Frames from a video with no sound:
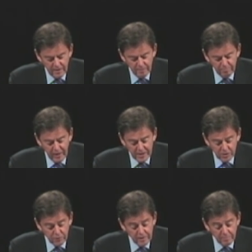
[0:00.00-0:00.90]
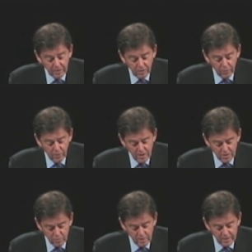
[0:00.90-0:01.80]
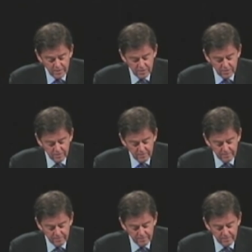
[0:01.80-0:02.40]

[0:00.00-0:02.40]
and blaspheme the glorious ones.